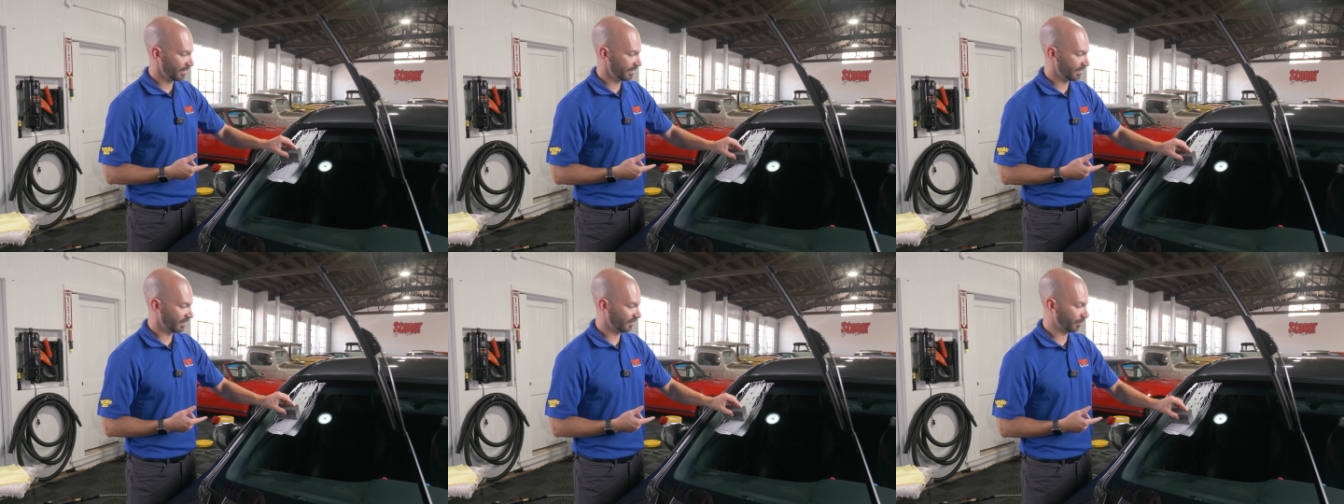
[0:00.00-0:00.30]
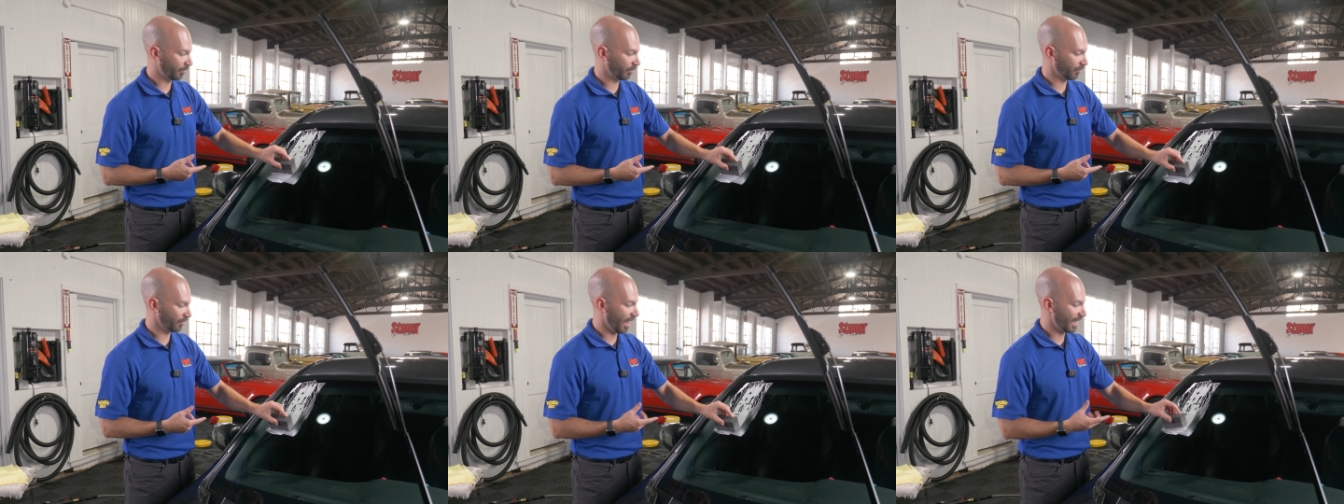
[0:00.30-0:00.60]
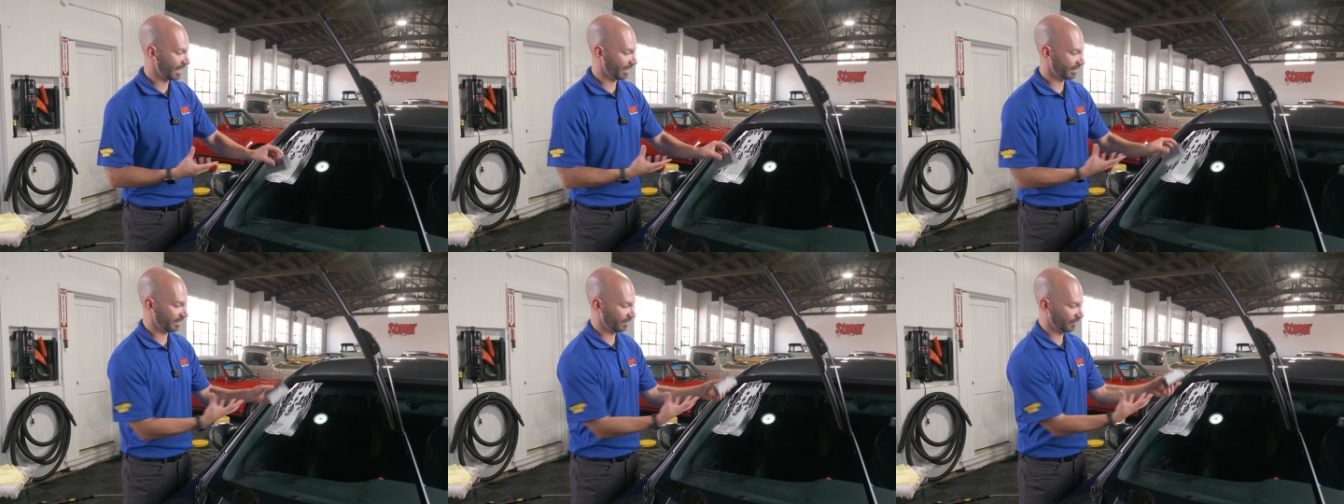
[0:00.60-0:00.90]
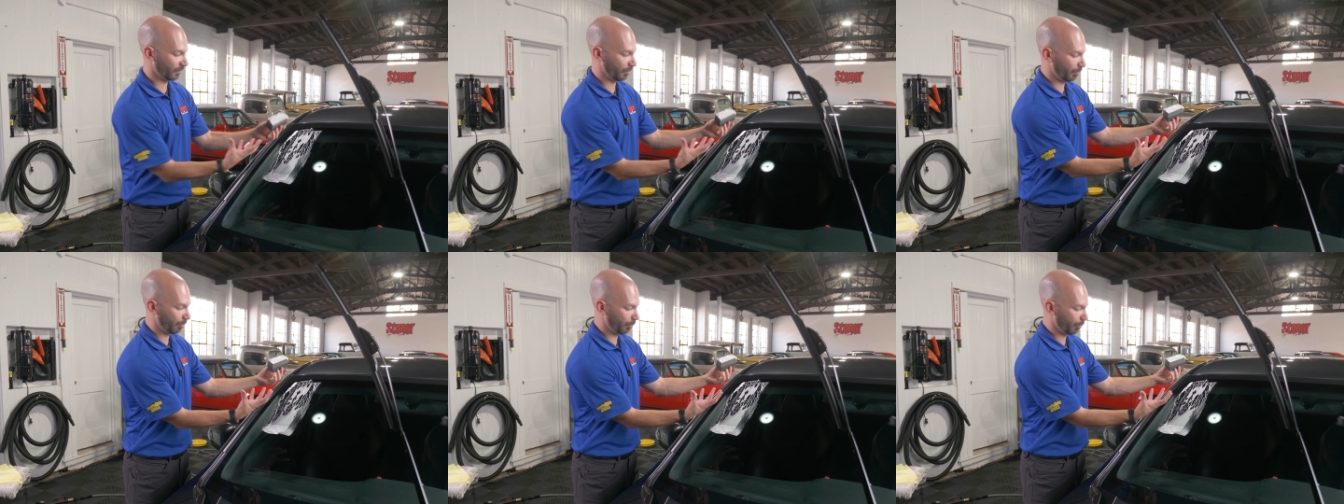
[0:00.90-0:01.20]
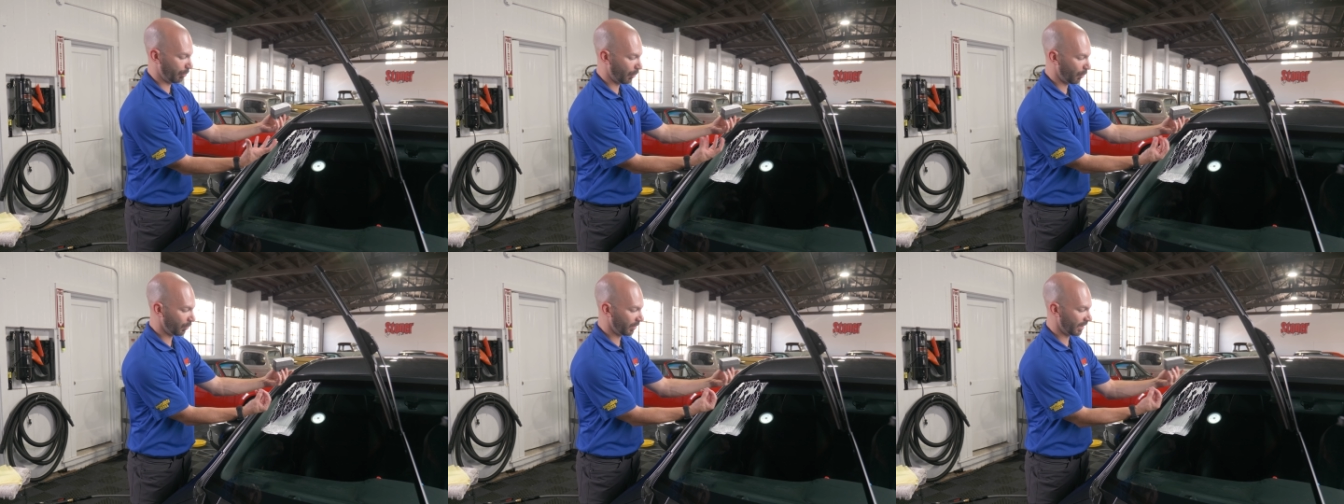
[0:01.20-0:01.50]
this product is
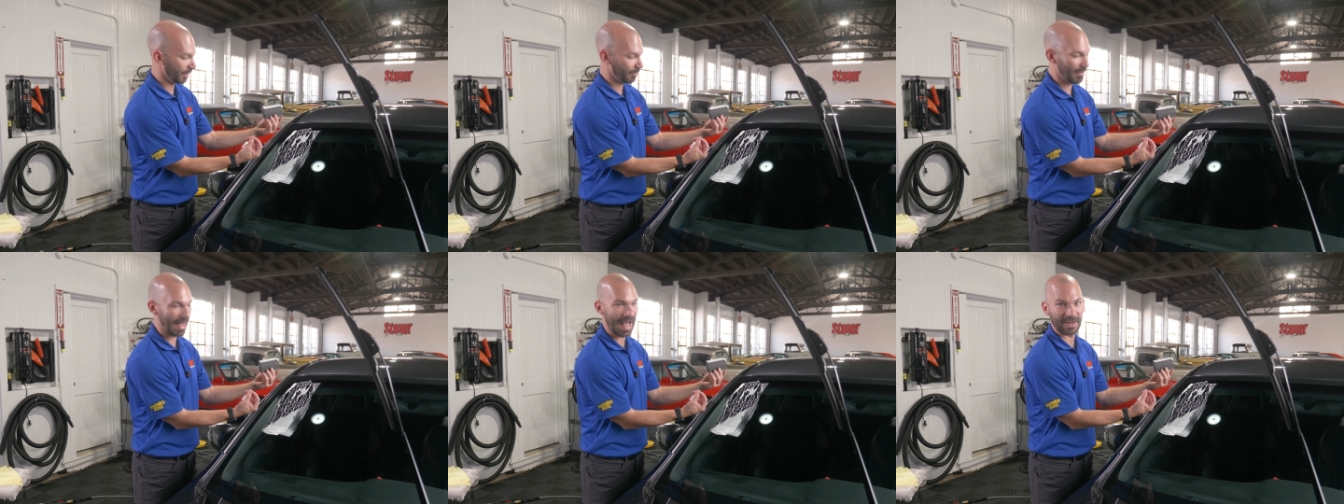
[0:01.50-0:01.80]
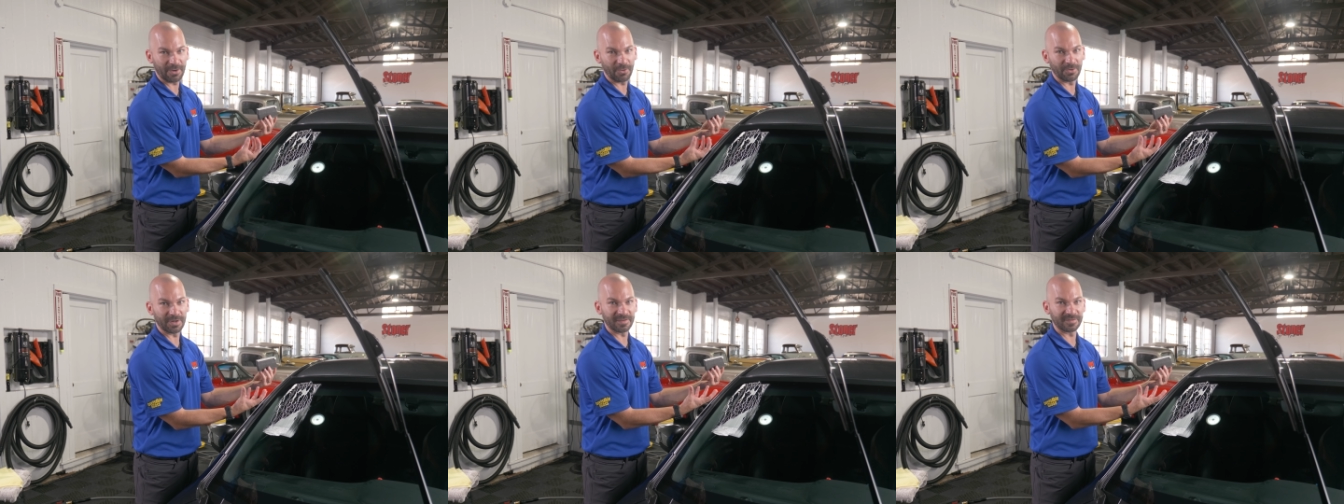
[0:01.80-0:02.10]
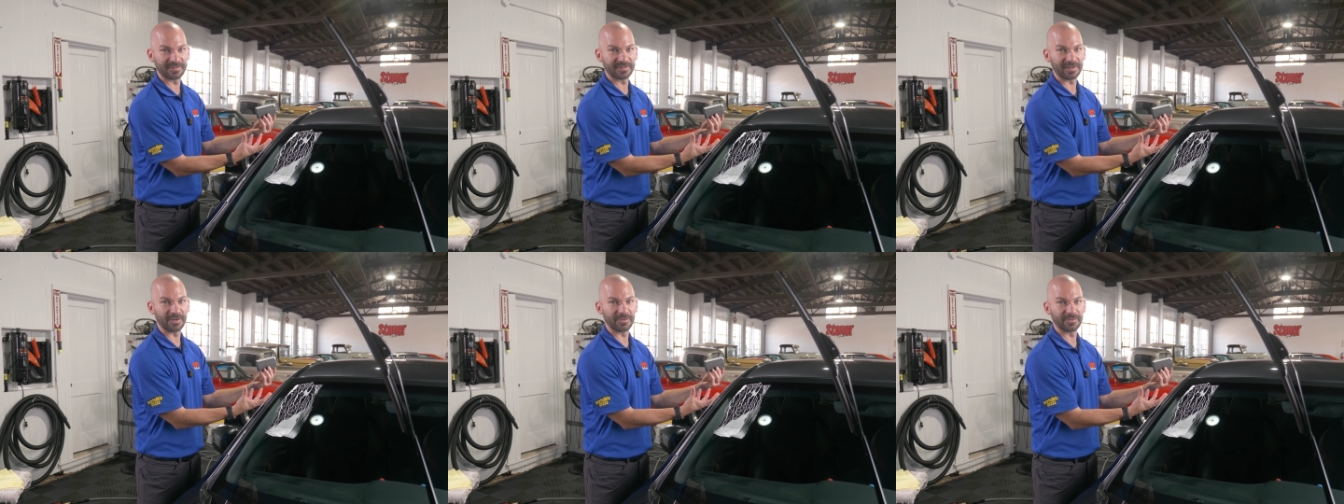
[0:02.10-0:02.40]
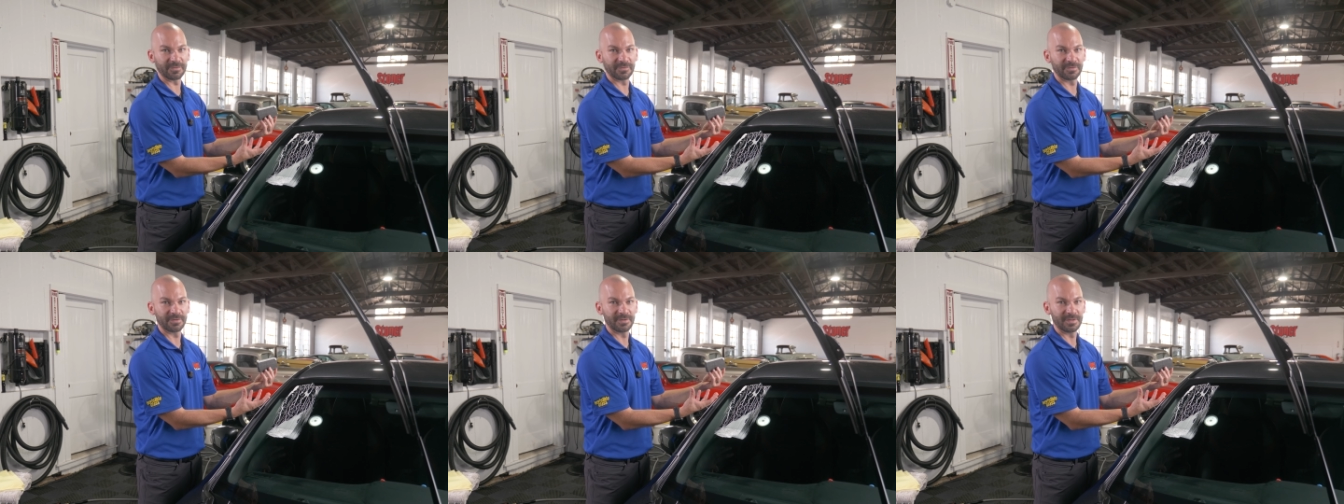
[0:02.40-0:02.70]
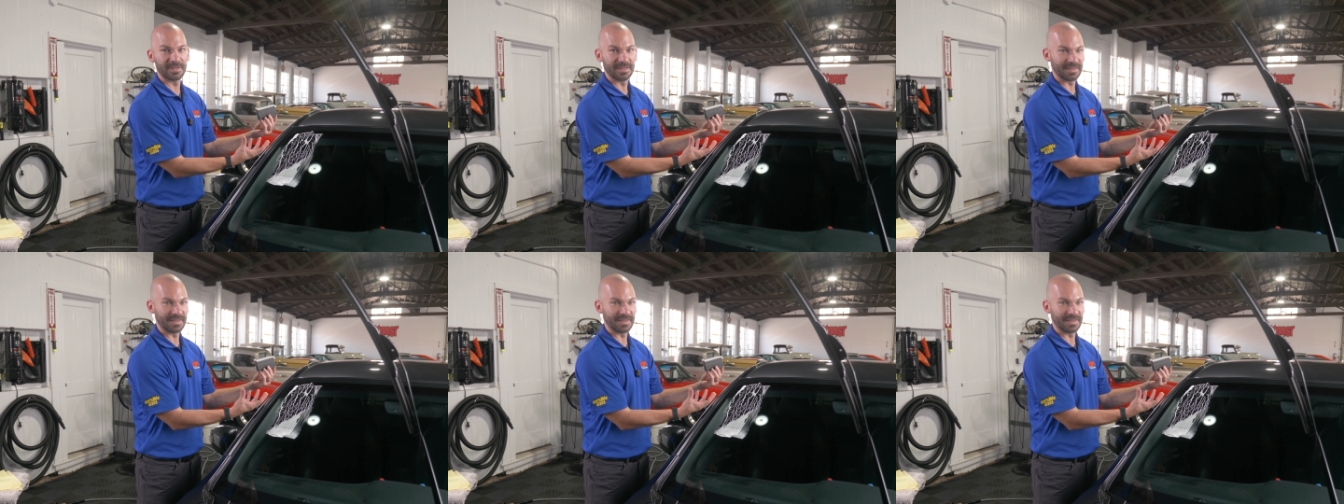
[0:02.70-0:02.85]
pulling back on itself.